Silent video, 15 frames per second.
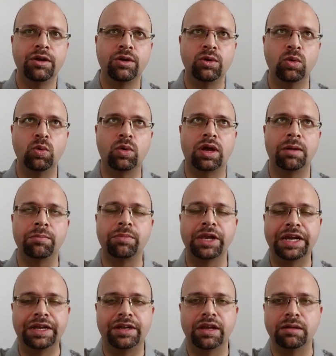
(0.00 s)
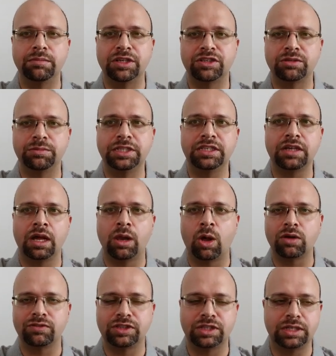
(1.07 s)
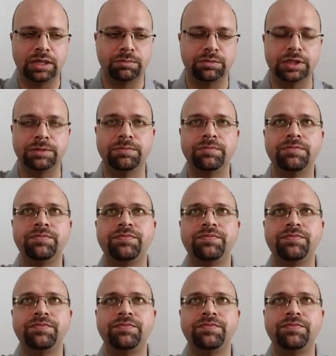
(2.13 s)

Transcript: to complete a measurement along with a number.